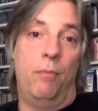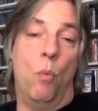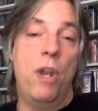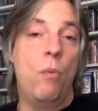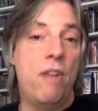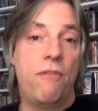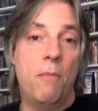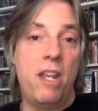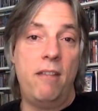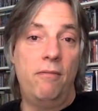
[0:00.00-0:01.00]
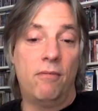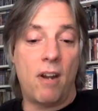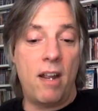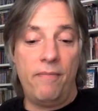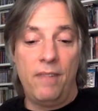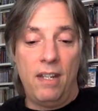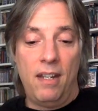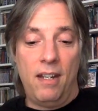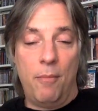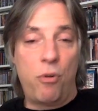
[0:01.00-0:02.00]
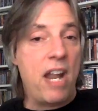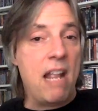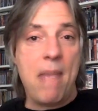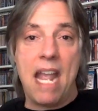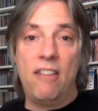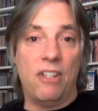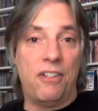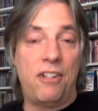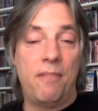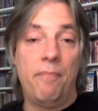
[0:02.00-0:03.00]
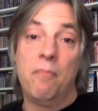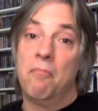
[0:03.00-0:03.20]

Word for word: Win-win for me, right? Praying Mantis,